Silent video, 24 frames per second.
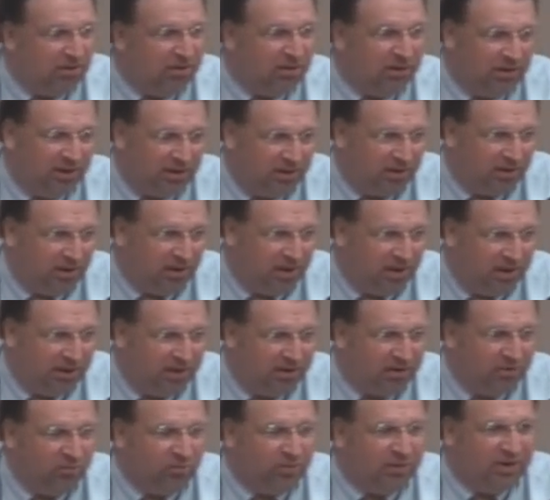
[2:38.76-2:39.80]
They
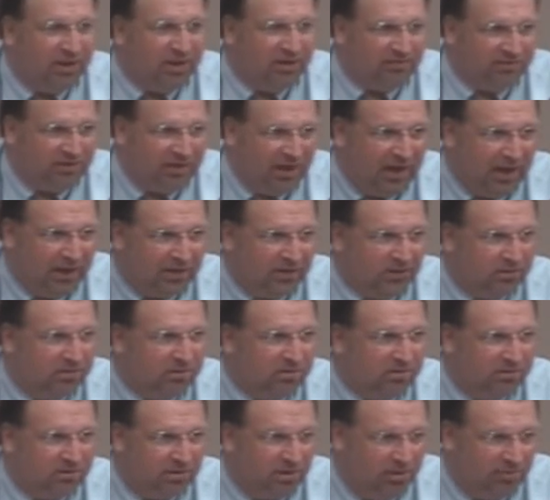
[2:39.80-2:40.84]
declined. We have not
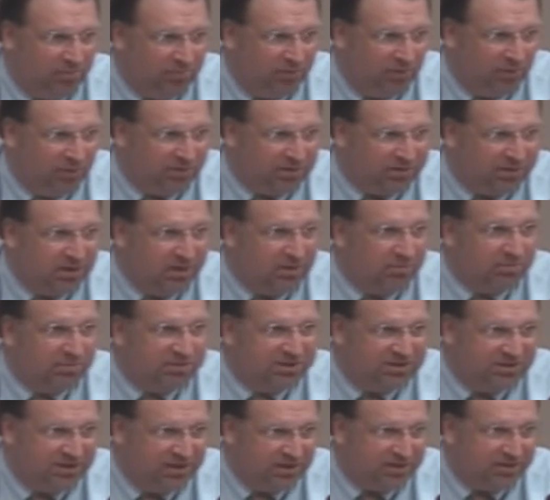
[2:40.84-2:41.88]
approached them
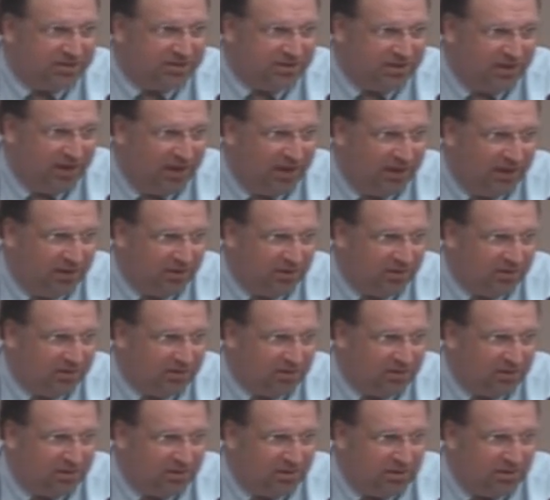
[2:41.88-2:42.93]
since then
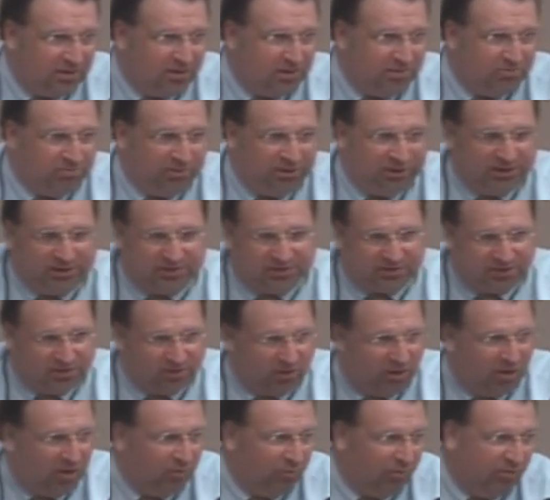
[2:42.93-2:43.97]
because the
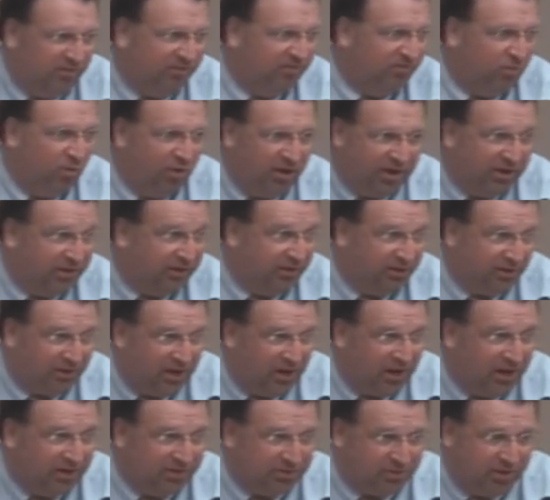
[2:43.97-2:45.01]
law would have voided their
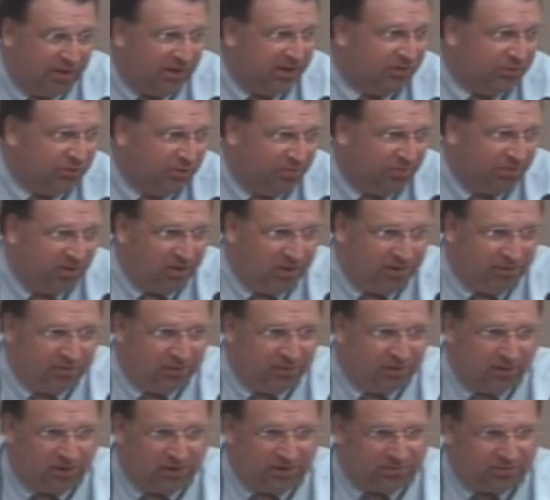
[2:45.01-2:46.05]
contracts or part of their
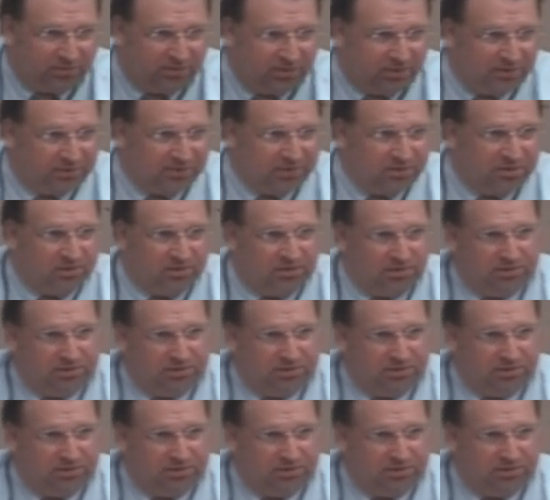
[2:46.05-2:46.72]
contracts.